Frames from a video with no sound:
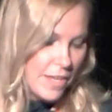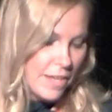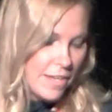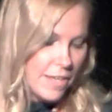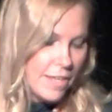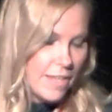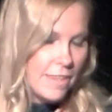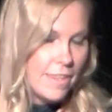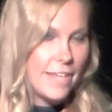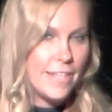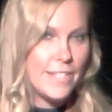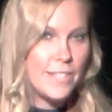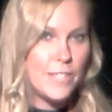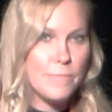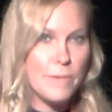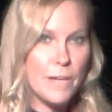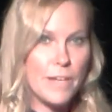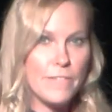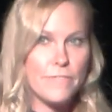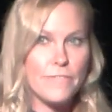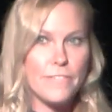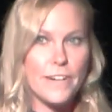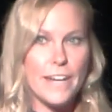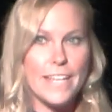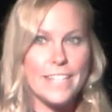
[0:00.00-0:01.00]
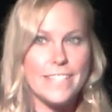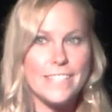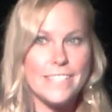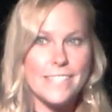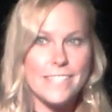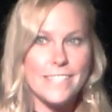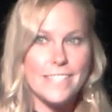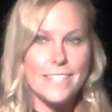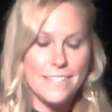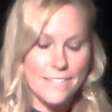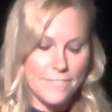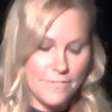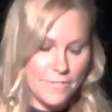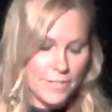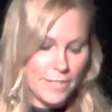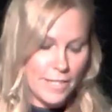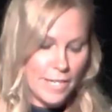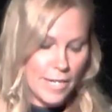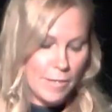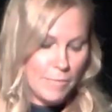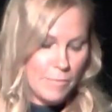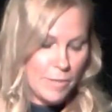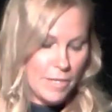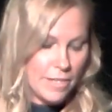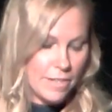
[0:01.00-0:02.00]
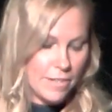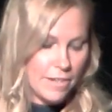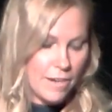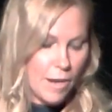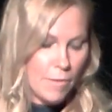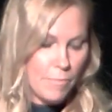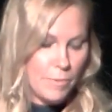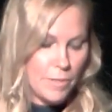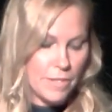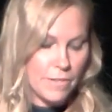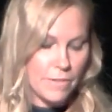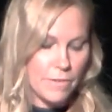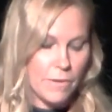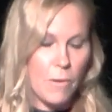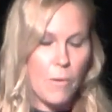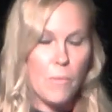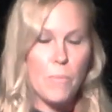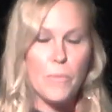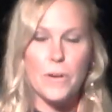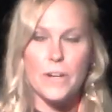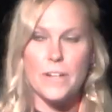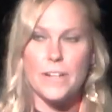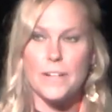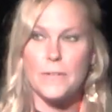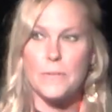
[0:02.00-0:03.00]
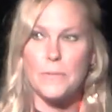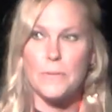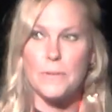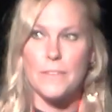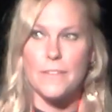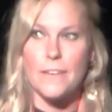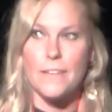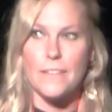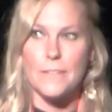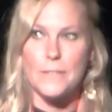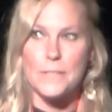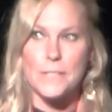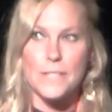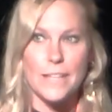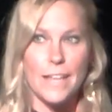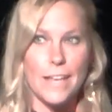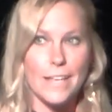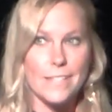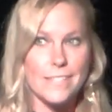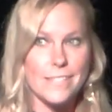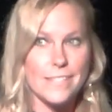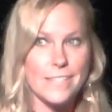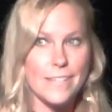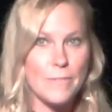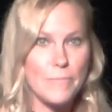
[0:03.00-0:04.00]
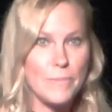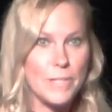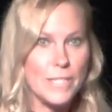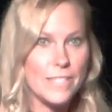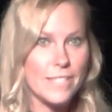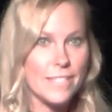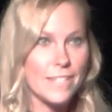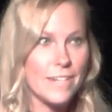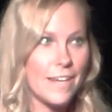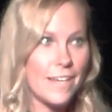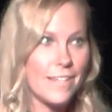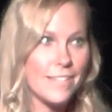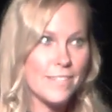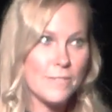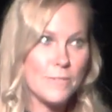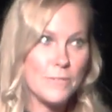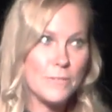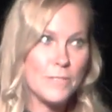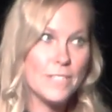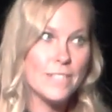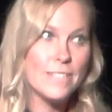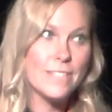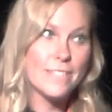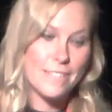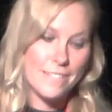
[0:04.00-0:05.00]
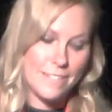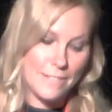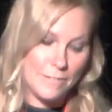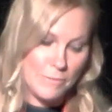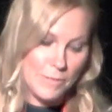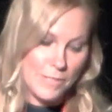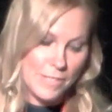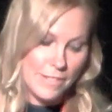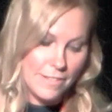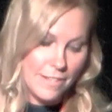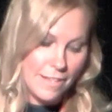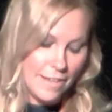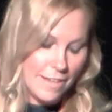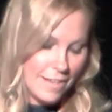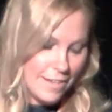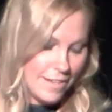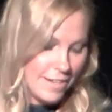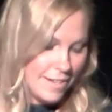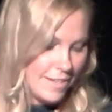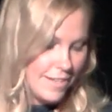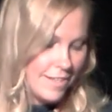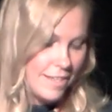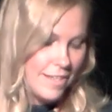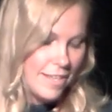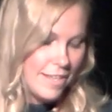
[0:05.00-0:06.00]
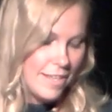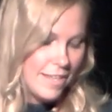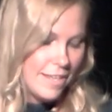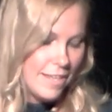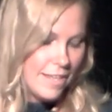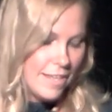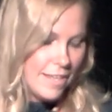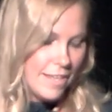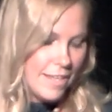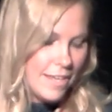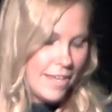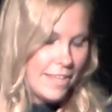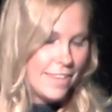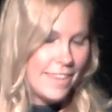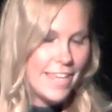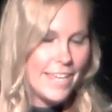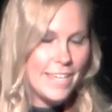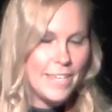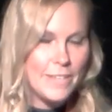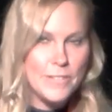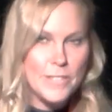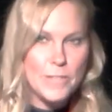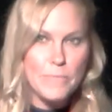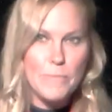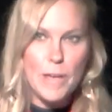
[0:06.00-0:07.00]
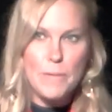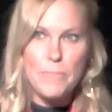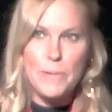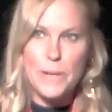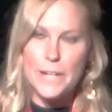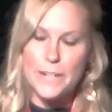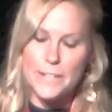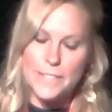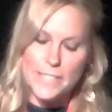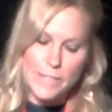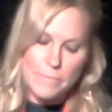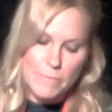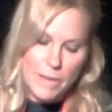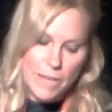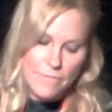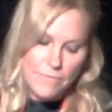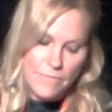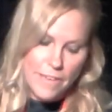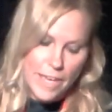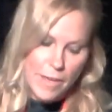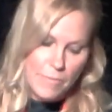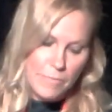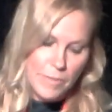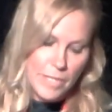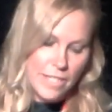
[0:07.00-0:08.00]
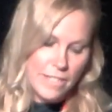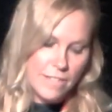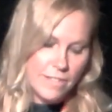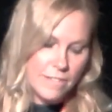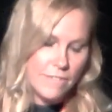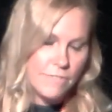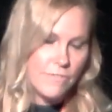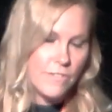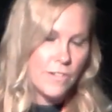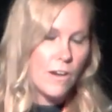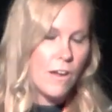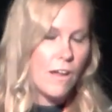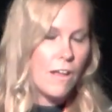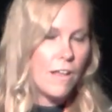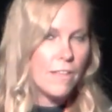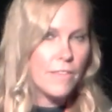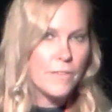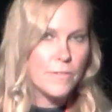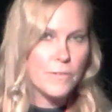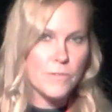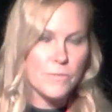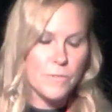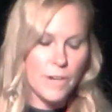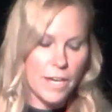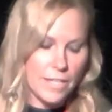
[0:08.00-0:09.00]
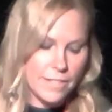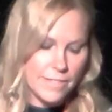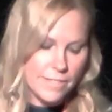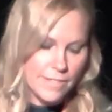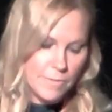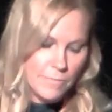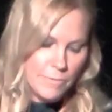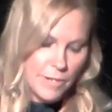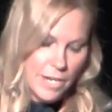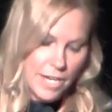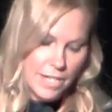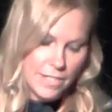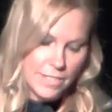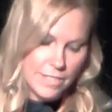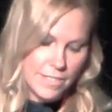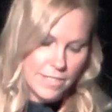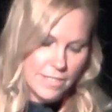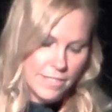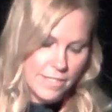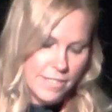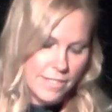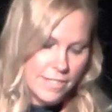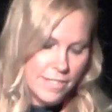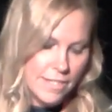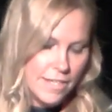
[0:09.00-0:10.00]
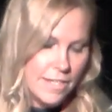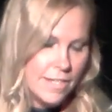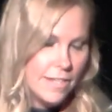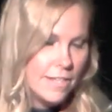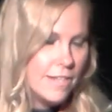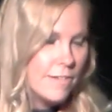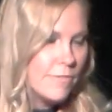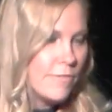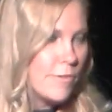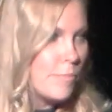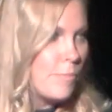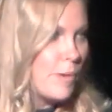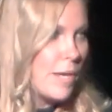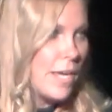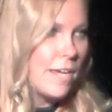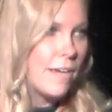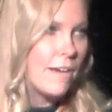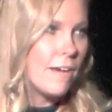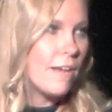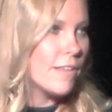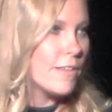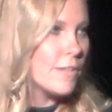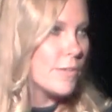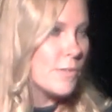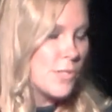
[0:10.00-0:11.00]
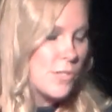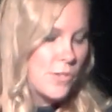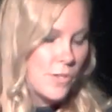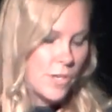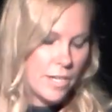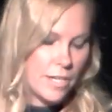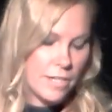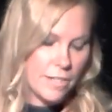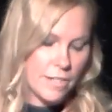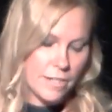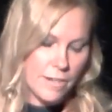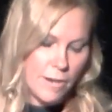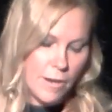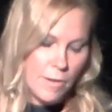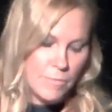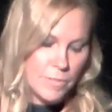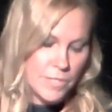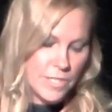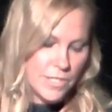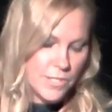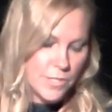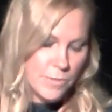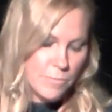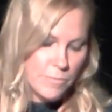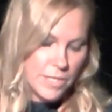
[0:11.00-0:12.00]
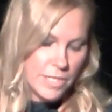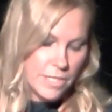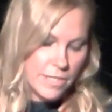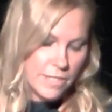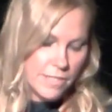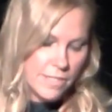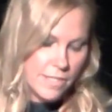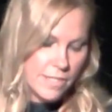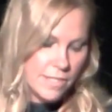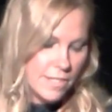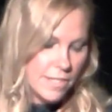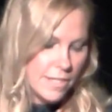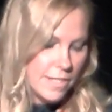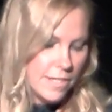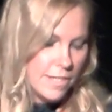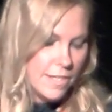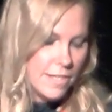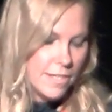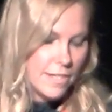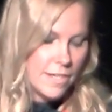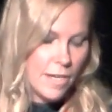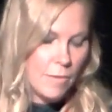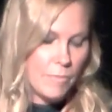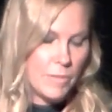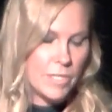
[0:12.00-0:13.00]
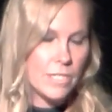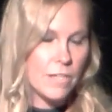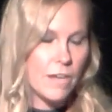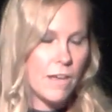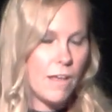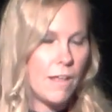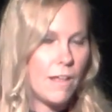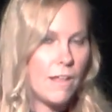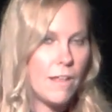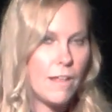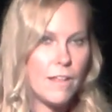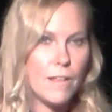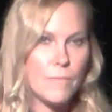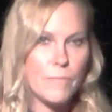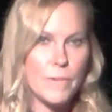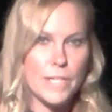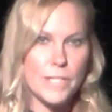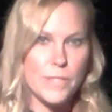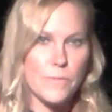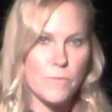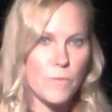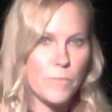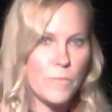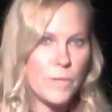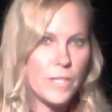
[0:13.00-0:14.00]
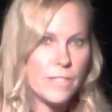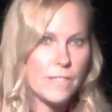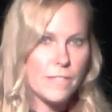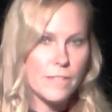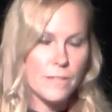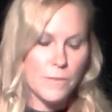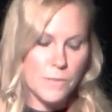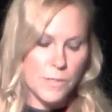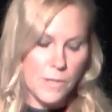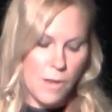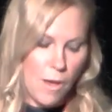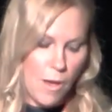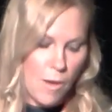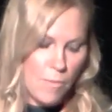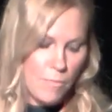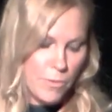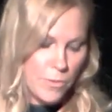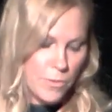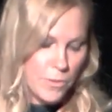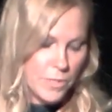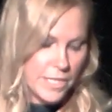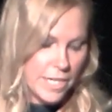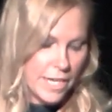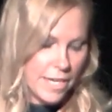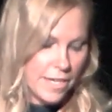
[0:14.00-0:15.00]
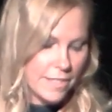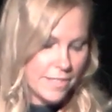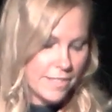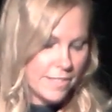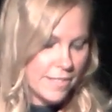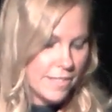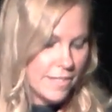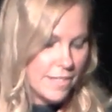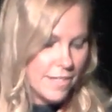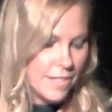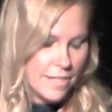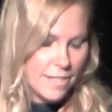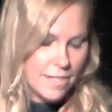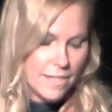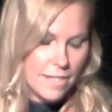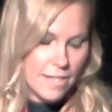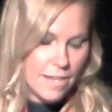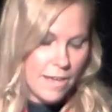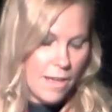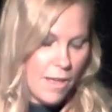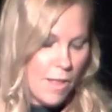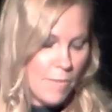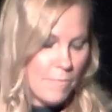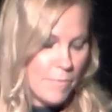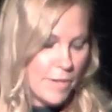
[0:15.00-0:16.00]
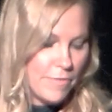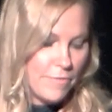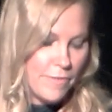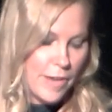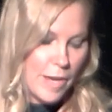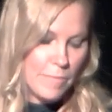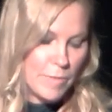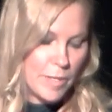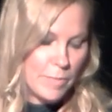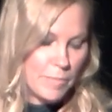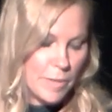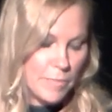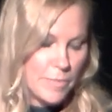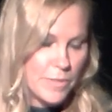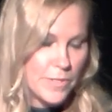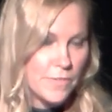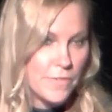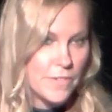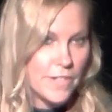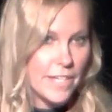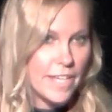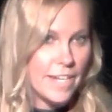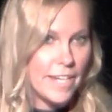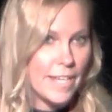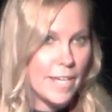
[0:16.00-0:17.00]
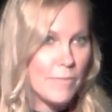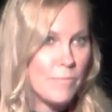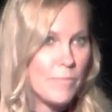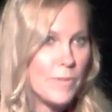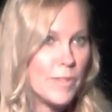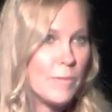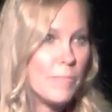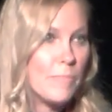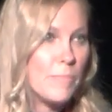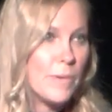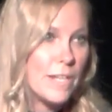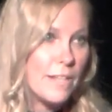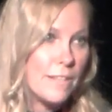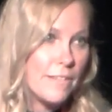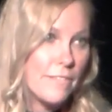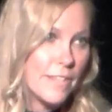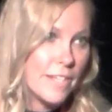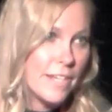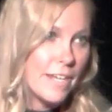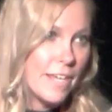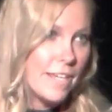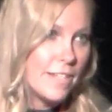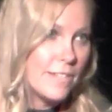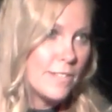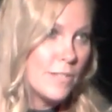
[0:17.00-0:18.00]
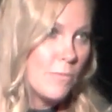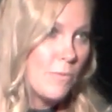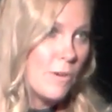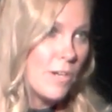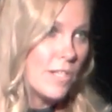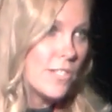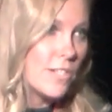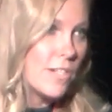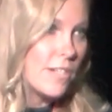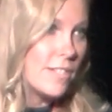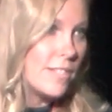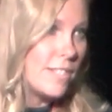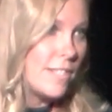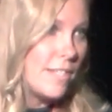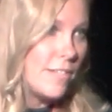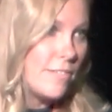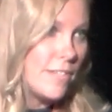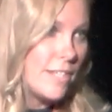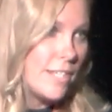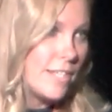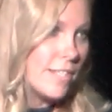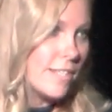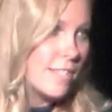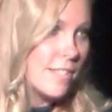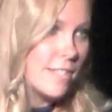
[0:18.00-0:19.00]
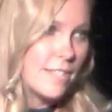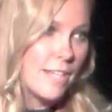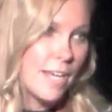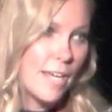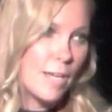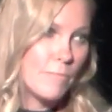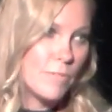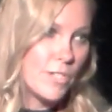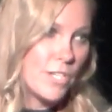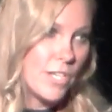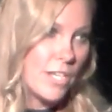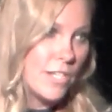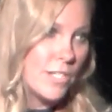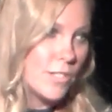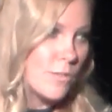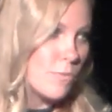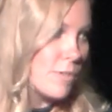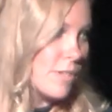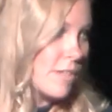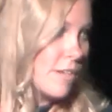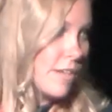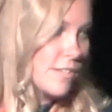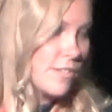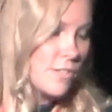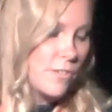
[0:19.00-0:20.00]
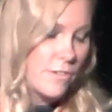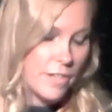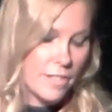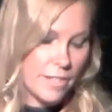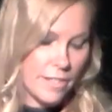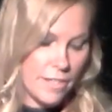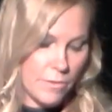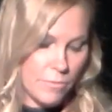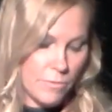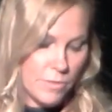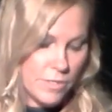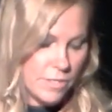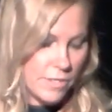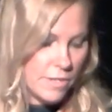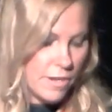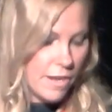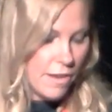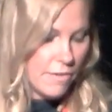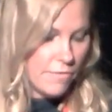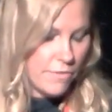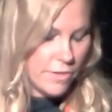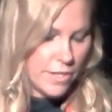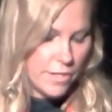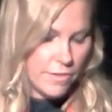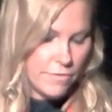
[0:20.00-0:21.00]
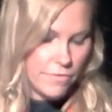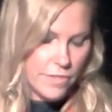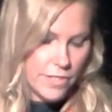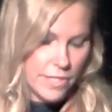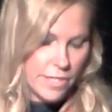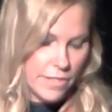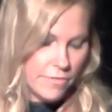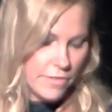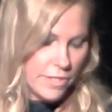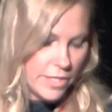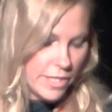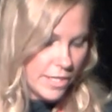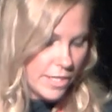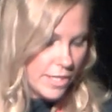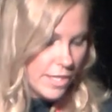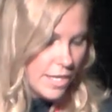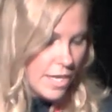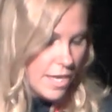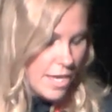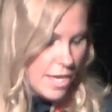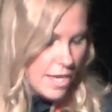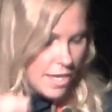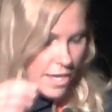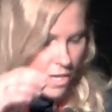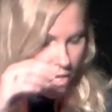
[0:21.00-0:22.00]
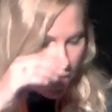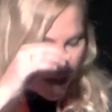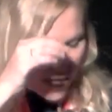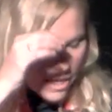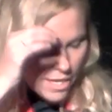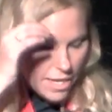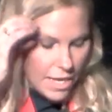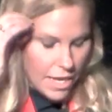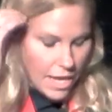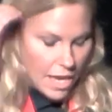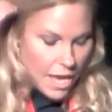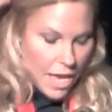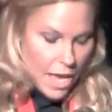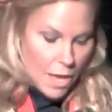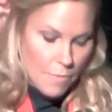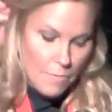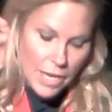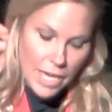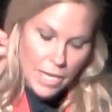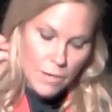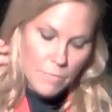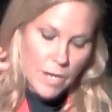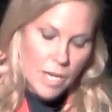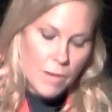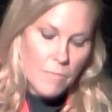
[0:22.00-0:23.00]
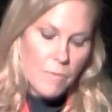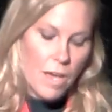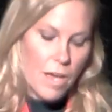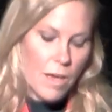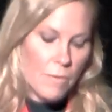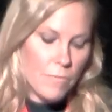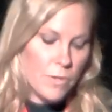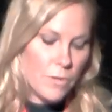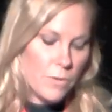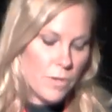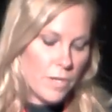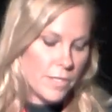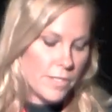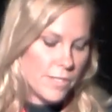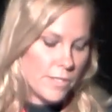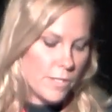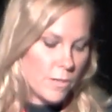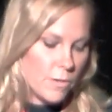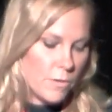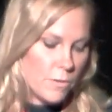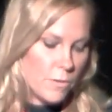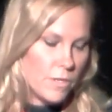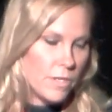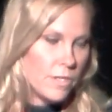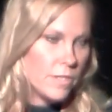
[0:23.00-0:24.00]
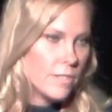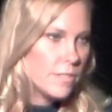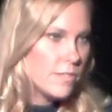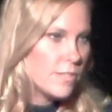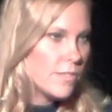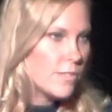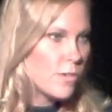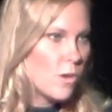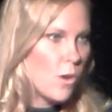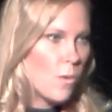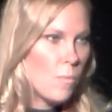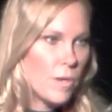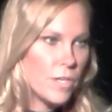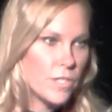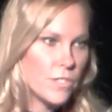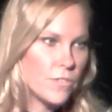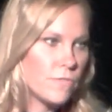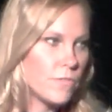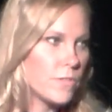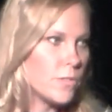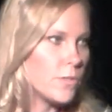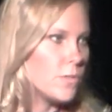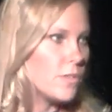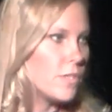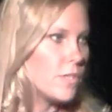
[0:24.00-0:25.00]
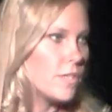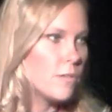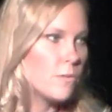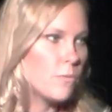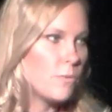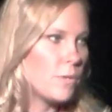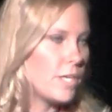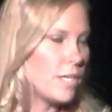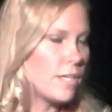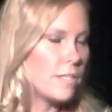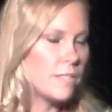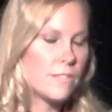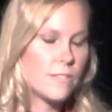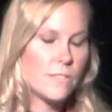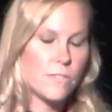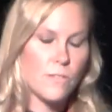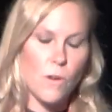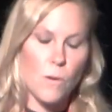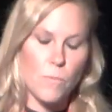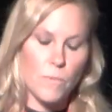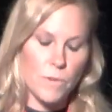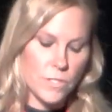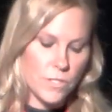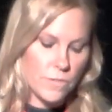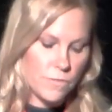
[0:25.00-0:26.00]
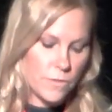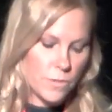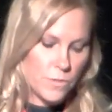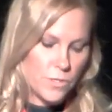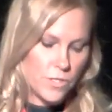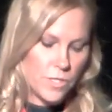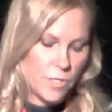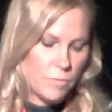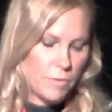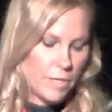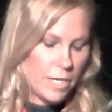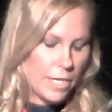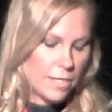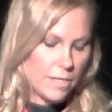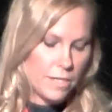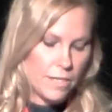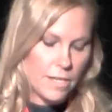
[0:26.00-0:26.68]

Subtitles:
Thank you to my friends for letting me copy their homework with all those classes I missed in high school, and it was a lot. And thank you to my parents and my family for all those rides to practice, for paying all those training and competition bills, coming to all my swim meets on those hot pool decks, all my family members for getting up in the middle of the night to watch on TV because the time change with Australia was not very forgiving. And my mom, who also, so much food. We ate so much food she made. And